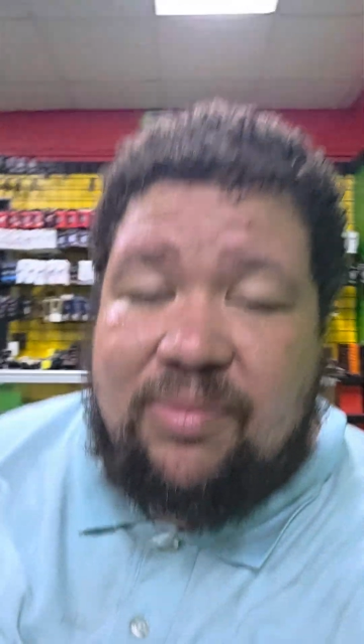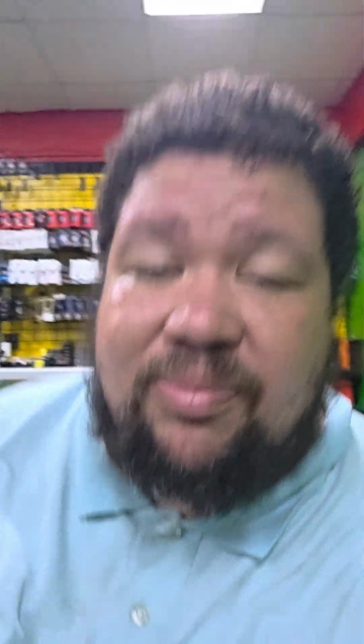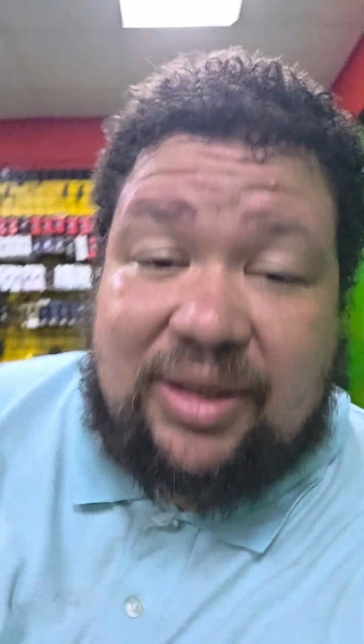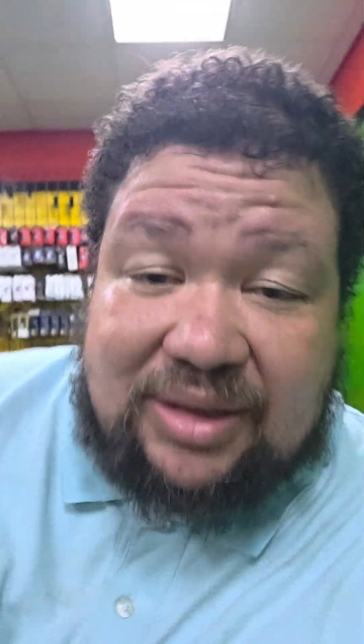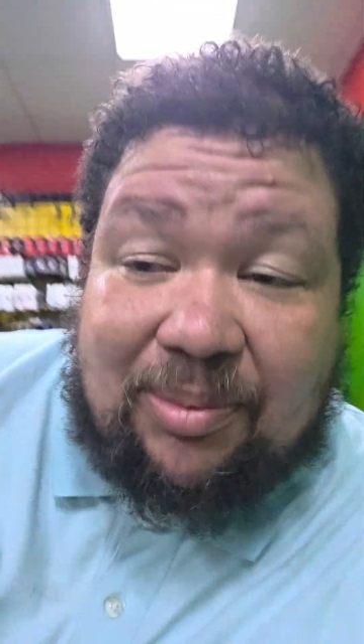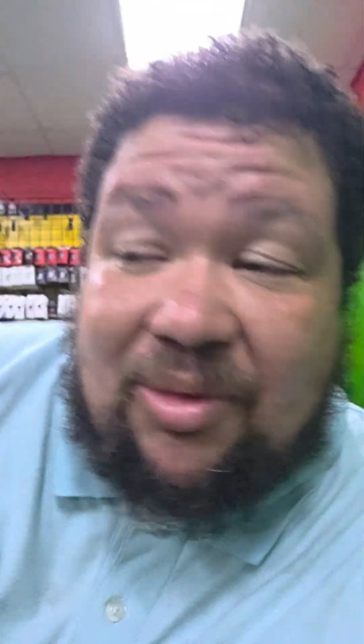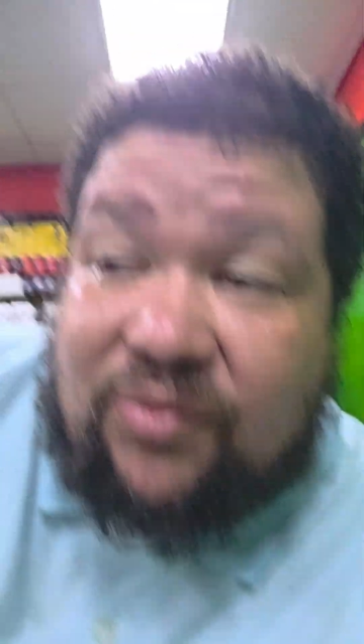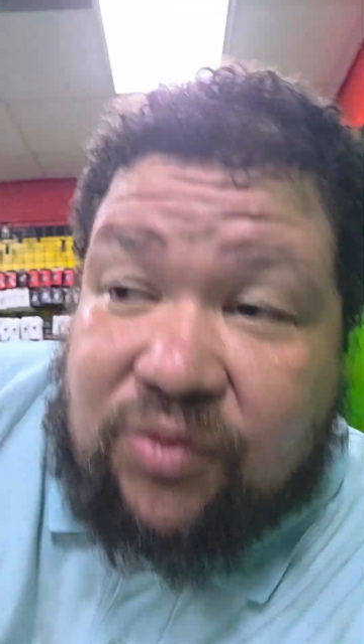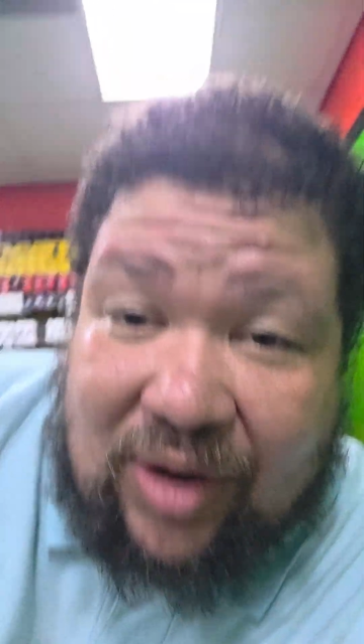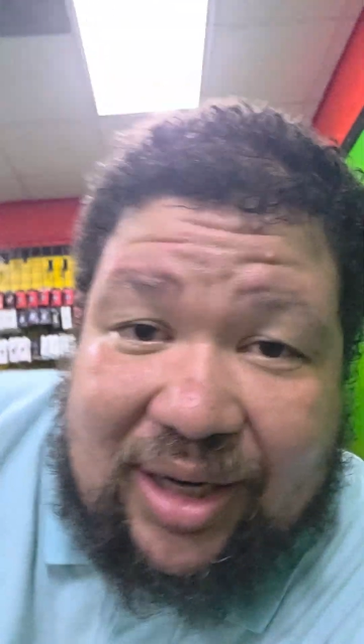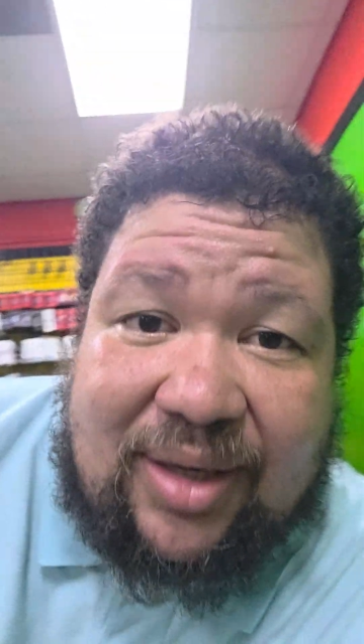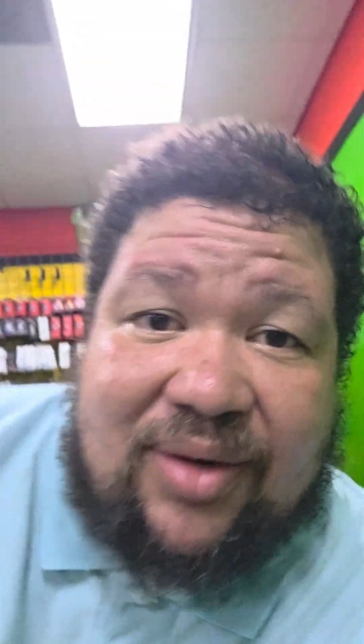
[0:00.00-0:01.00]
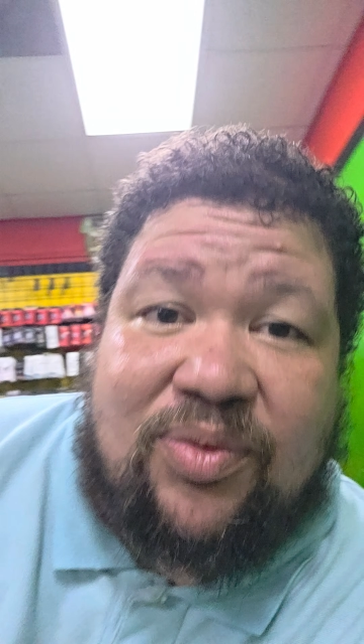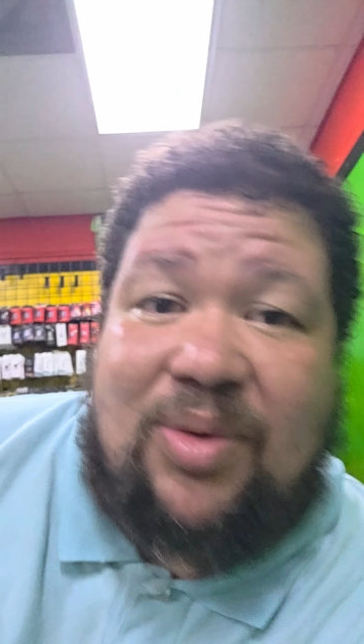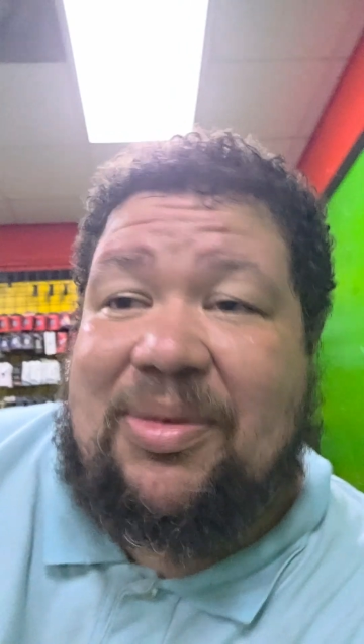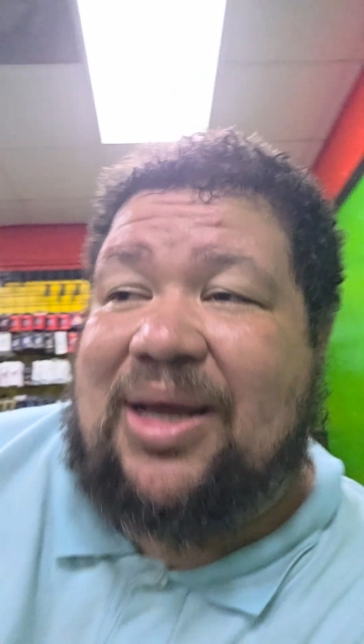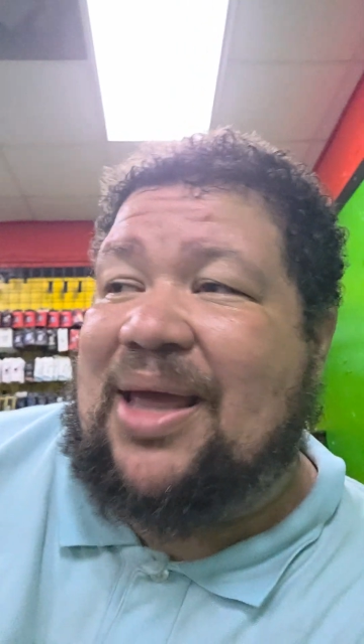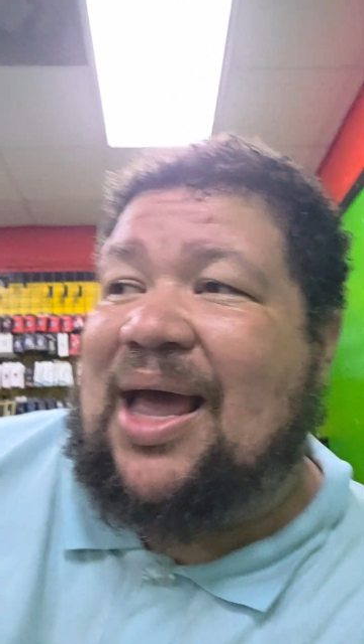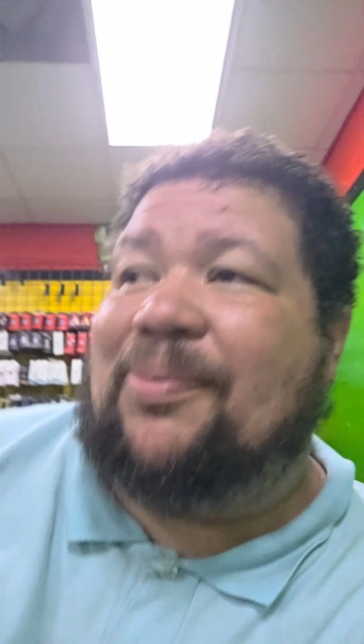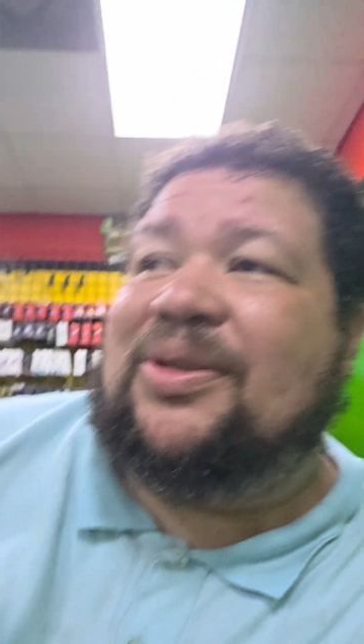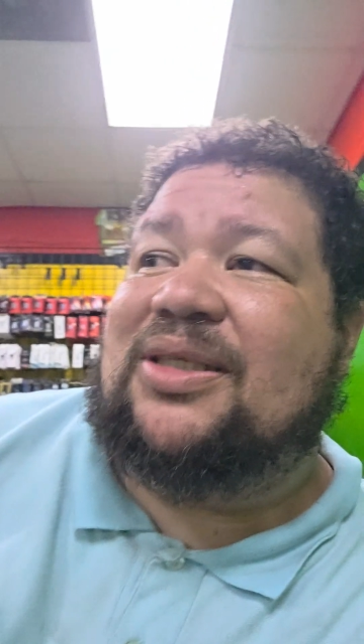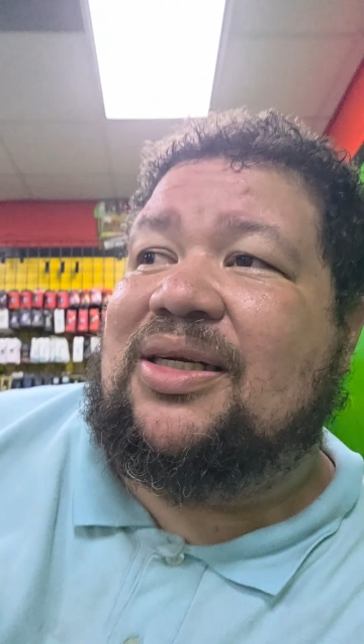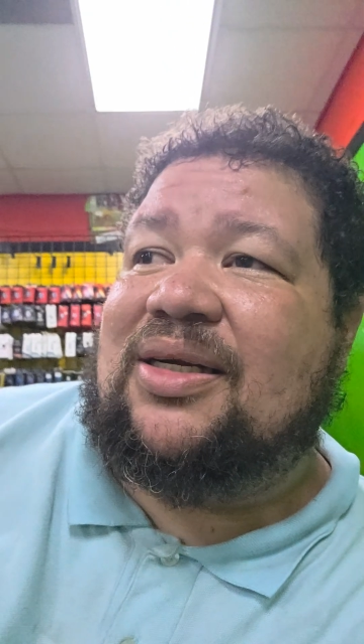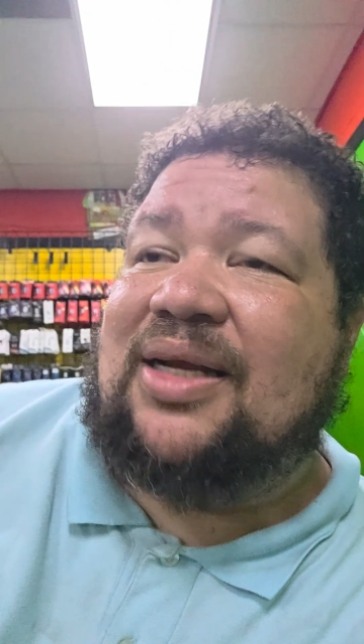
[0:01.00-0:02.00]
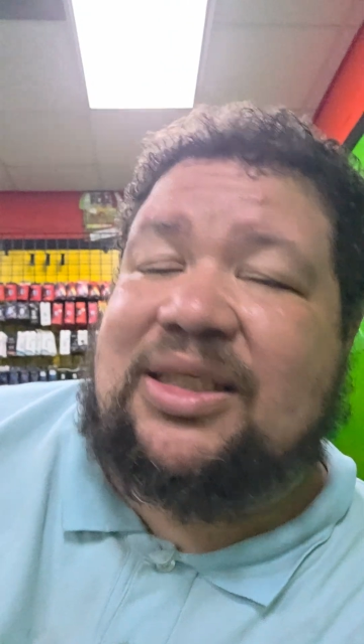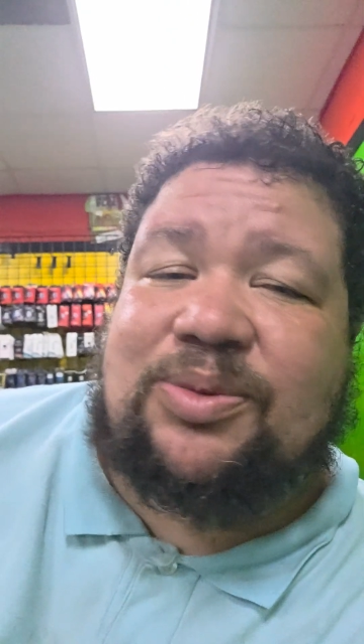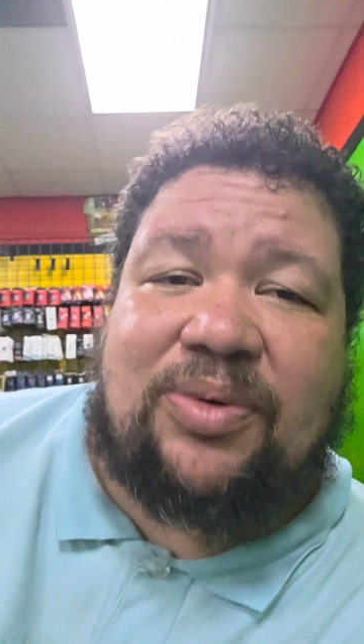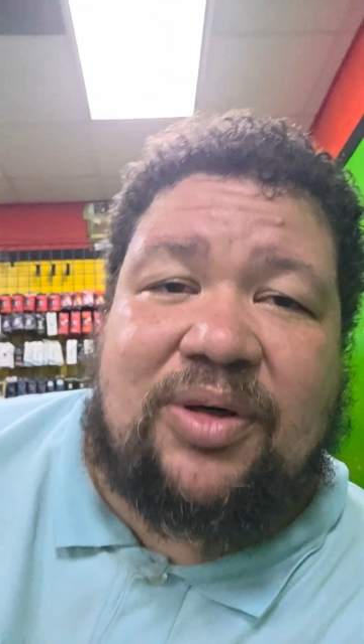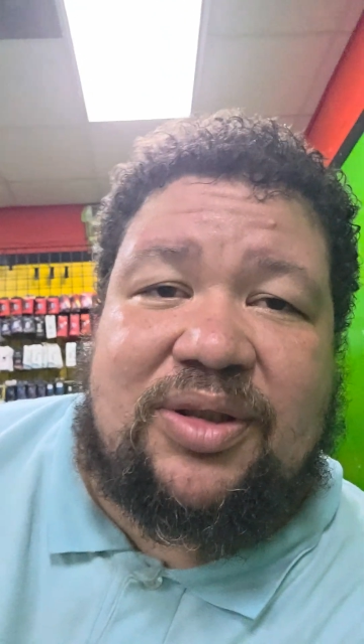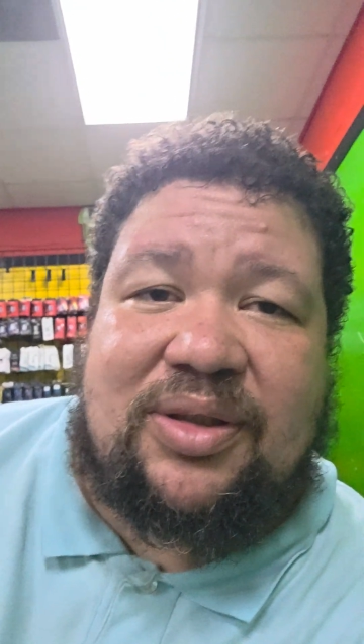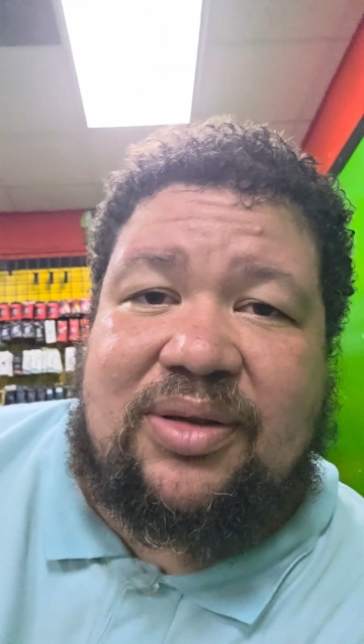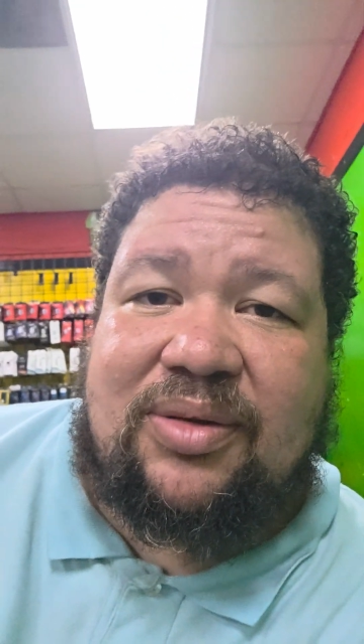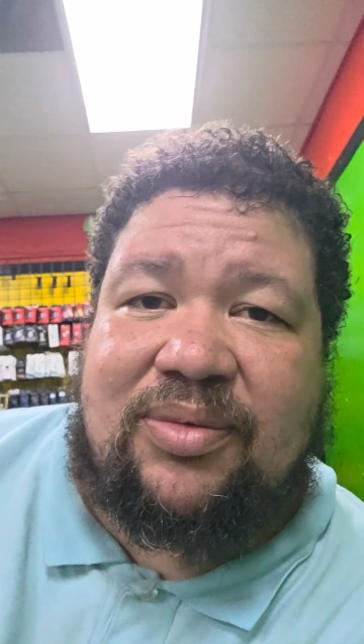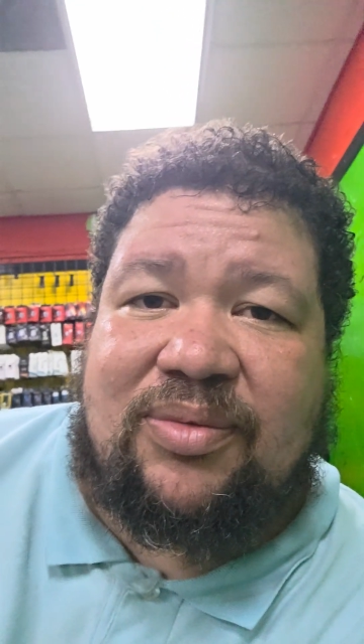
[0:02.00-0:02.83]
Because I'm afraid of what might happen to the next person.